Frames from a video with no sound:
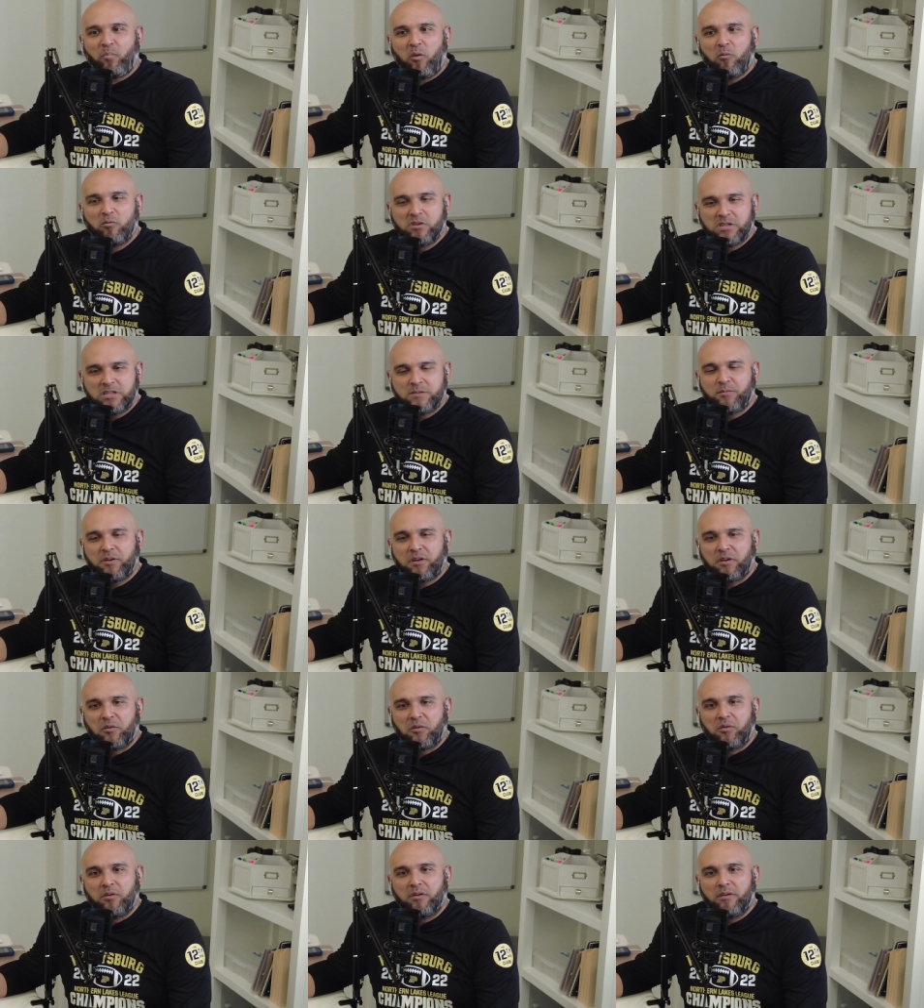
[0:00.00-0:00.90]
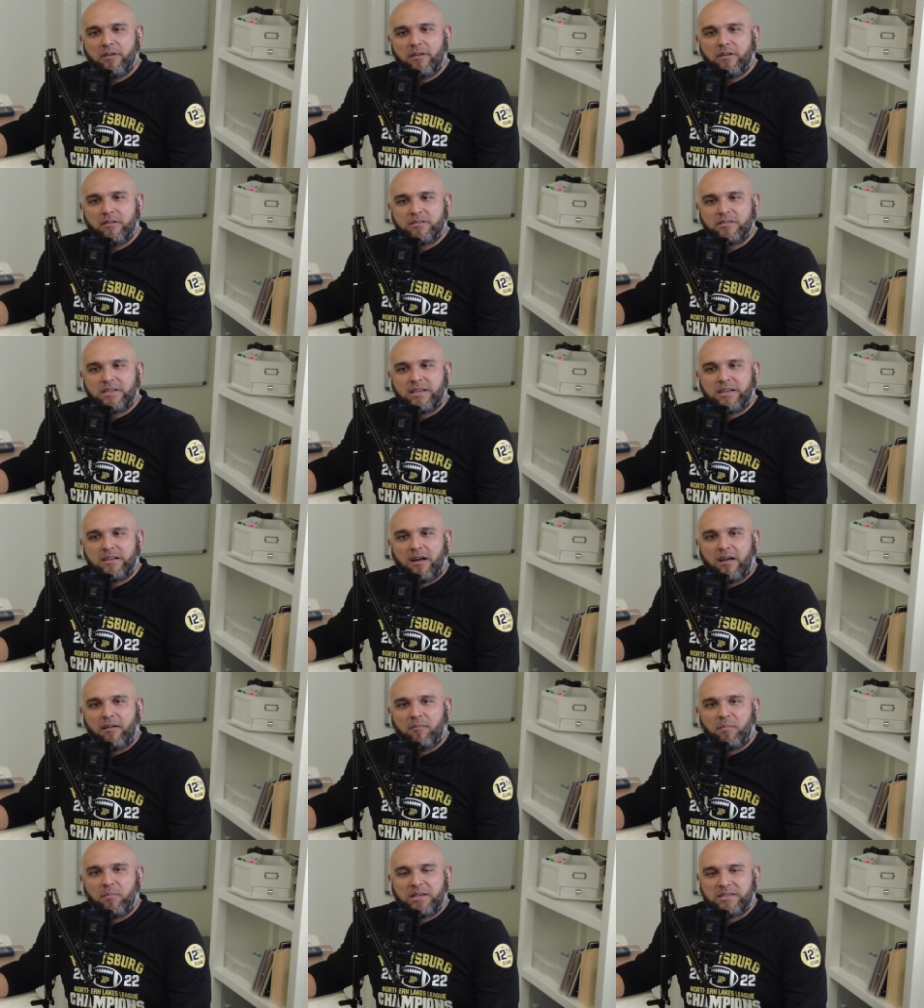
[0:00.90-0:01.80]
which is pretty cool. You know, seeing
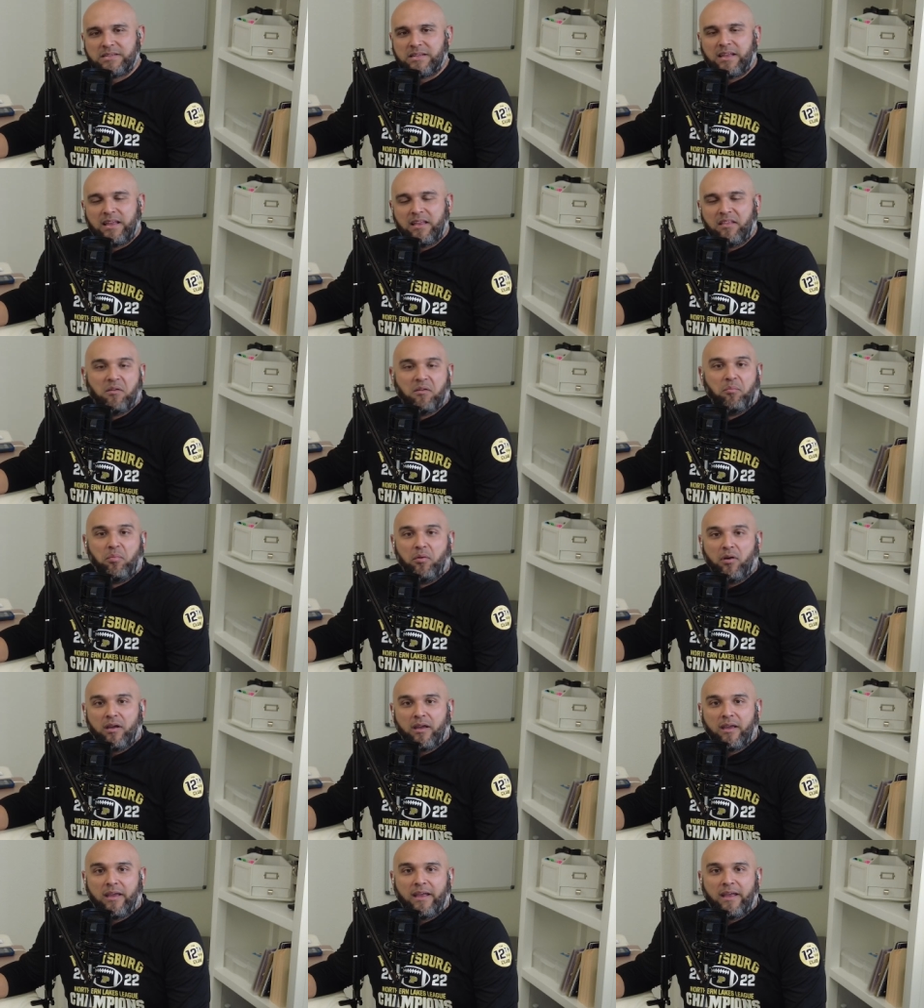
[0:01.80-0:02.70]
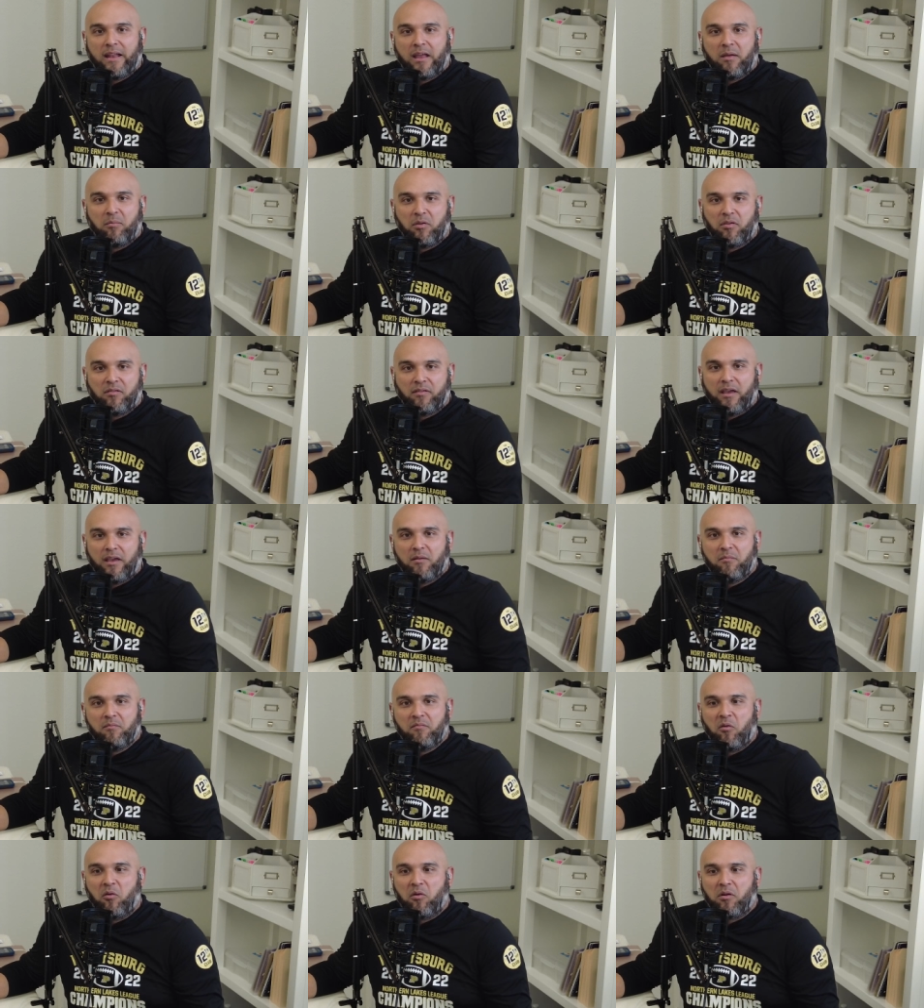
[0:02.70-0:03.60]
all, basically the book in a
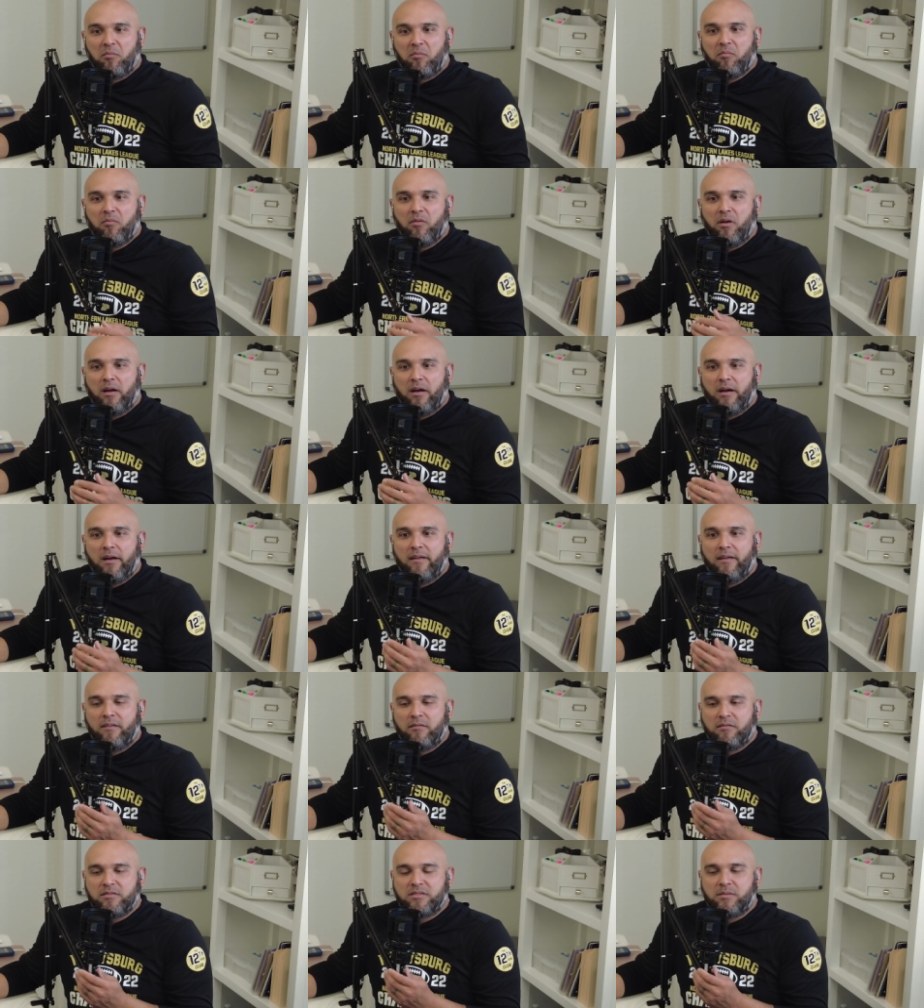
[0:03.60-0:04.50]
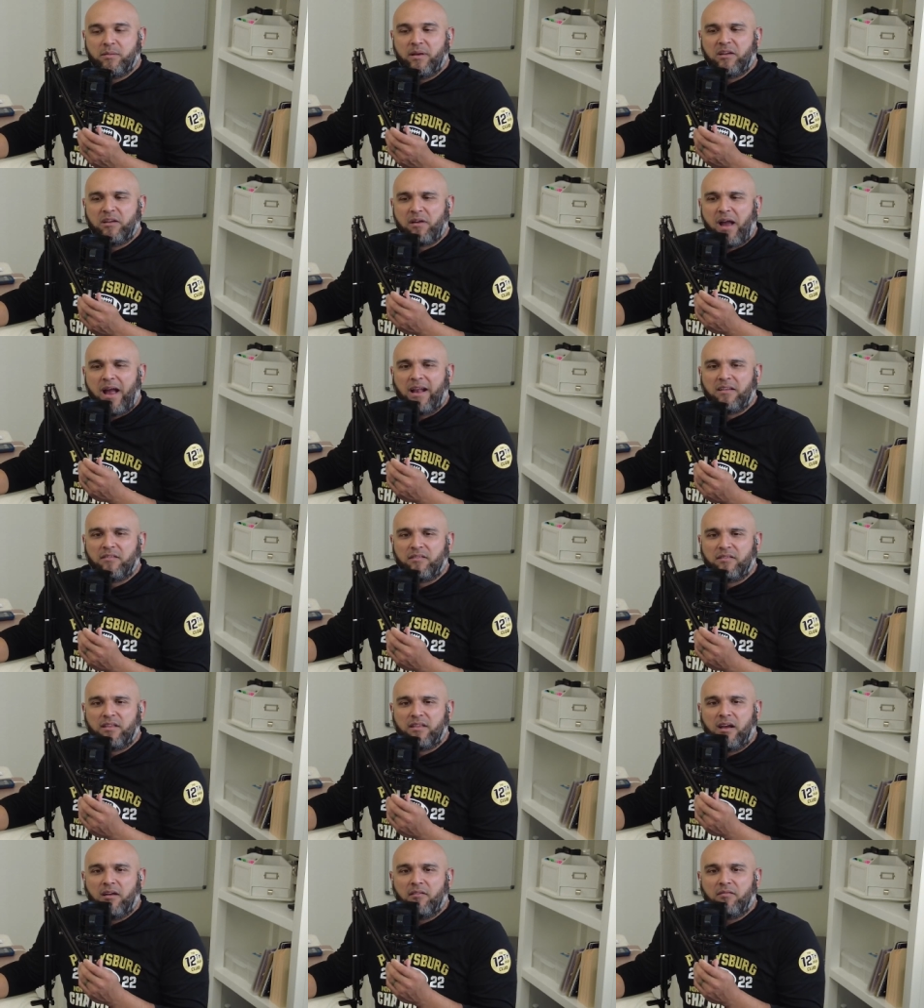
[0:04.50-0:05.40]
museum form. Uh, there was some interactive
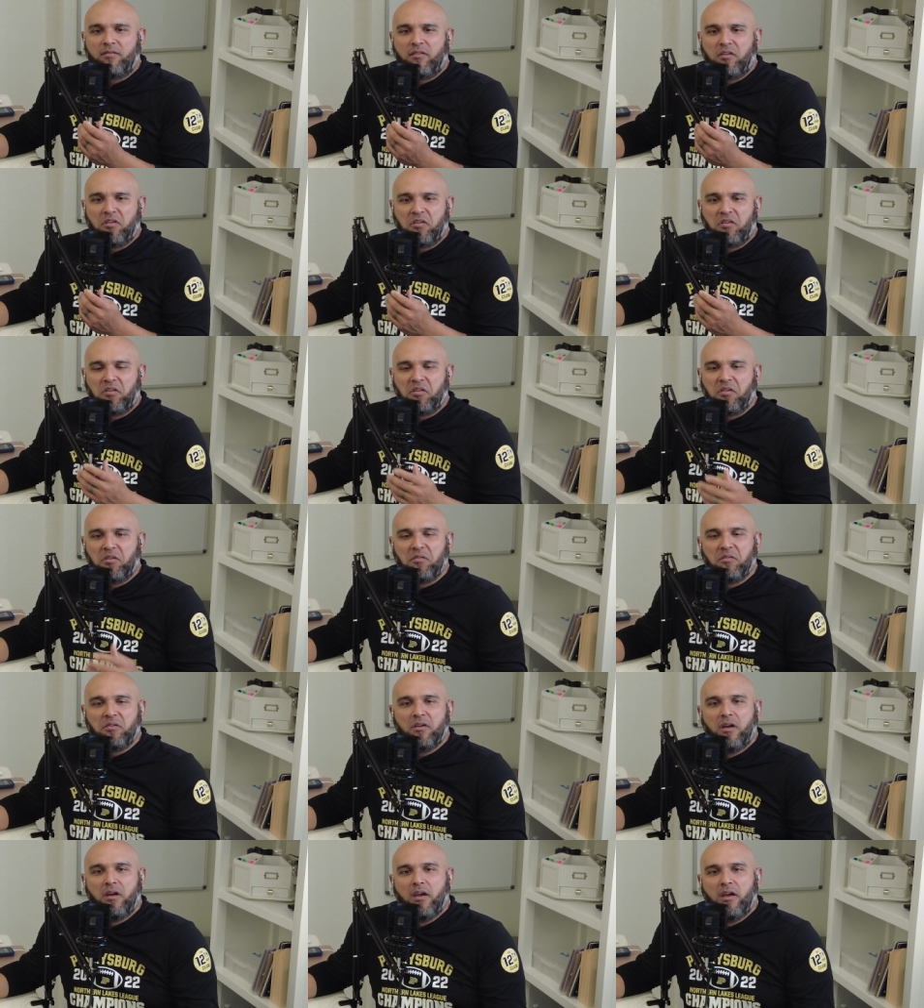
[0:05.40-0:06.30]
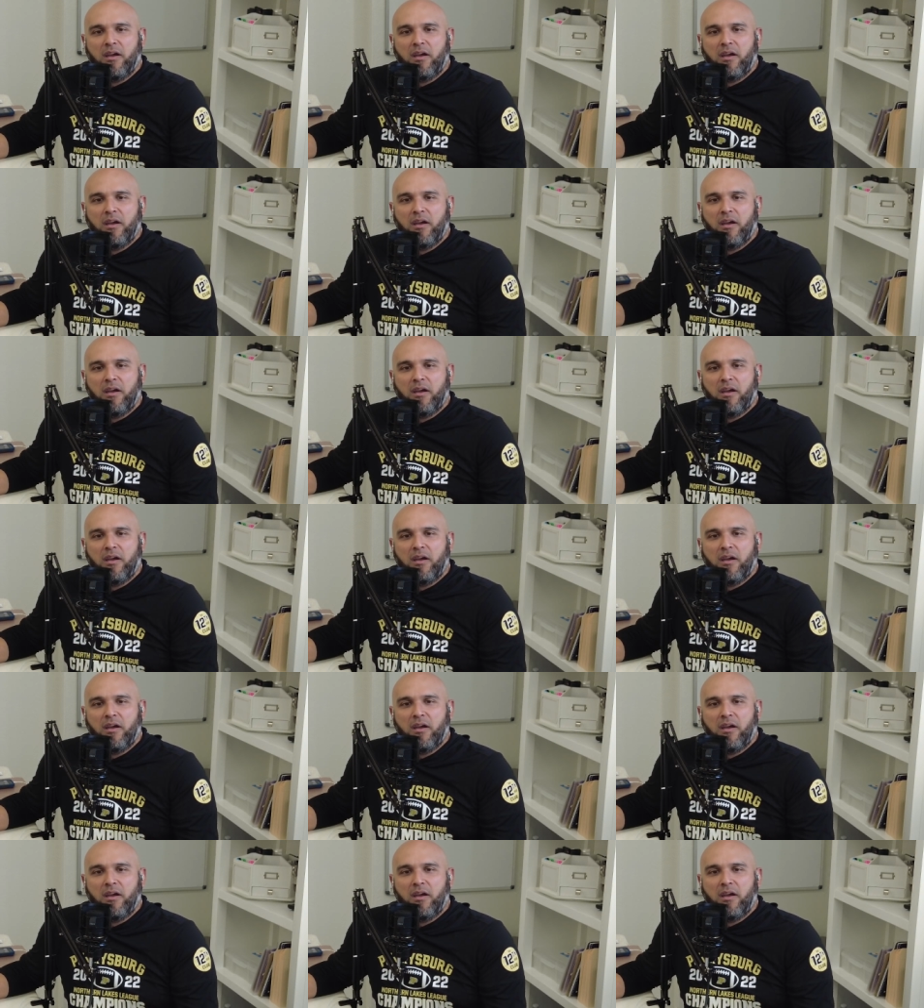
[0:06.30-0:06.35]
stuff you could do.